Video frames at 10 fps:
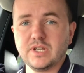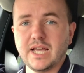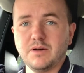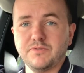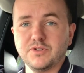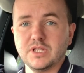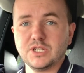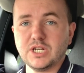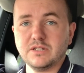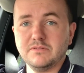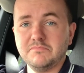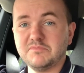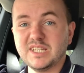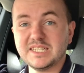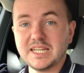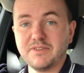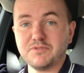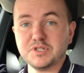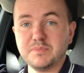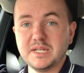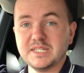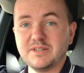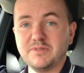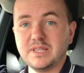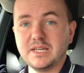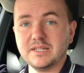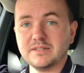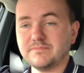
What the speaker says: car we've done on the channel, so let's take it for a spin and see what we think.